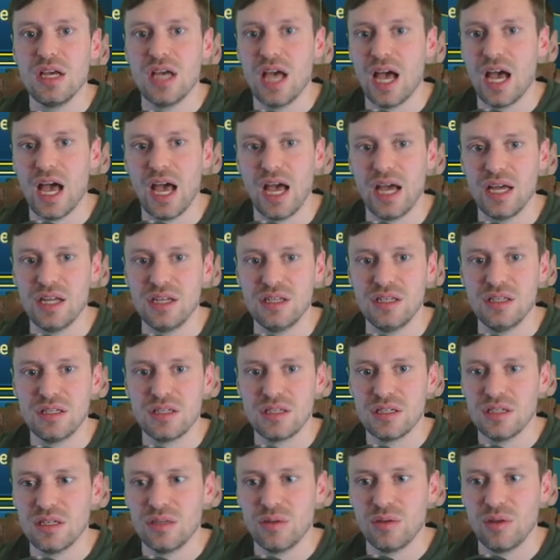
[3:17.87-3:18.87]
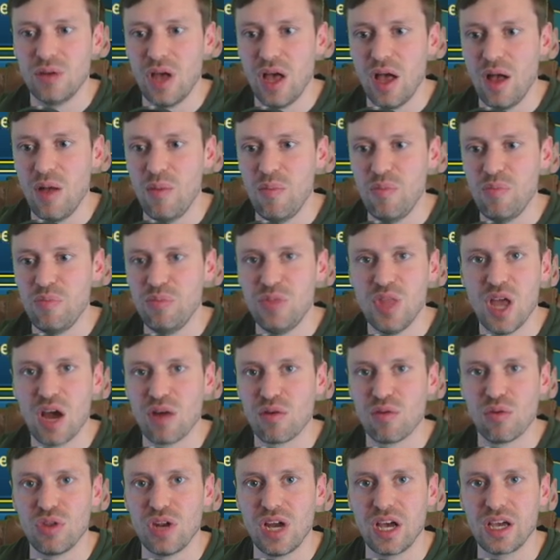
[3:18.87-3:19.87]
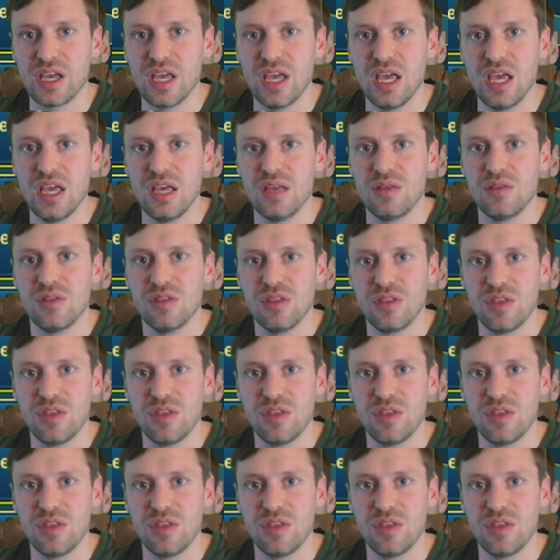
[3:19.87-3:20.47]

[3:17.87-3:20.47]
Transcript: And um, Nari the Lucky,